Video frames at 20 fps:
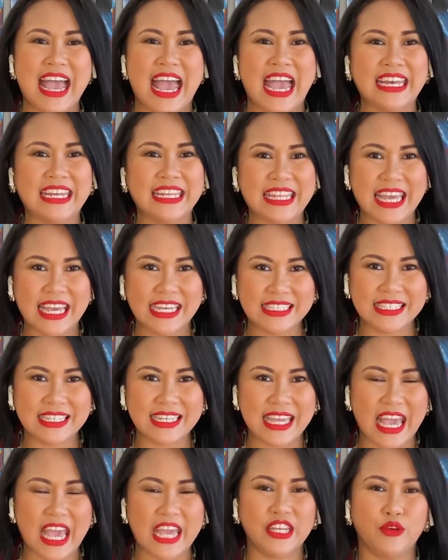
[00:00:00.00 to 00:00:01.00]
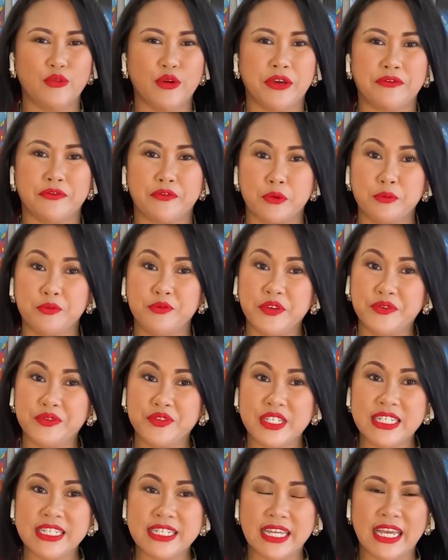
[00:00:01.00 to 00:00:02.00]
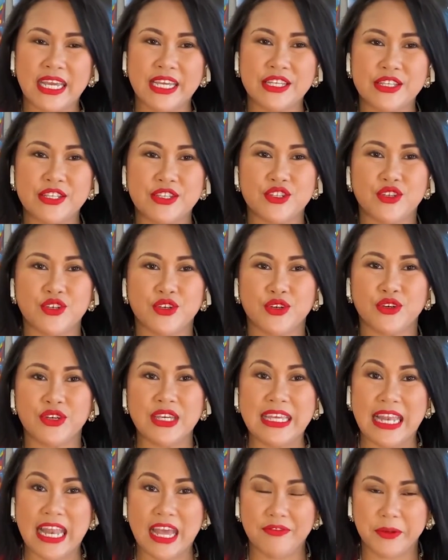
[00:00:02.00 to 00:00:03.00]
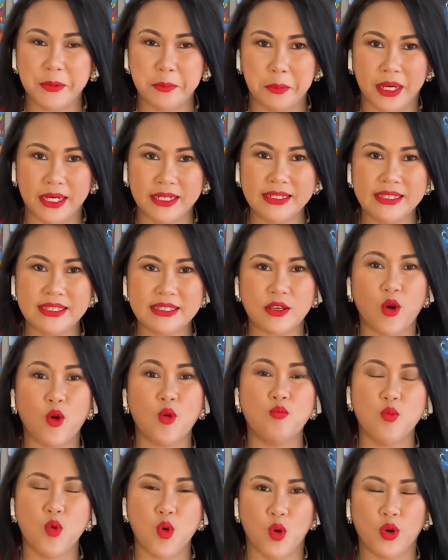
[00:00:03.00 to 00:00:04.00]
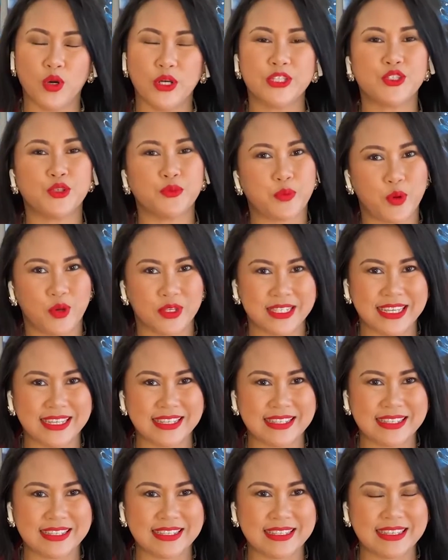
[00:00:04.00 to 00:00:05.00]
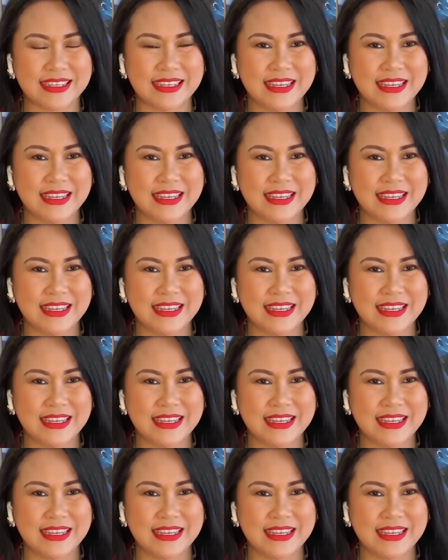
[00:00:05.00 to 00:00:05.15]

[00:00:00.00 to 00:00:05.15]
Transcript: and it can take anywhere from 15 days to 11 months or more to process.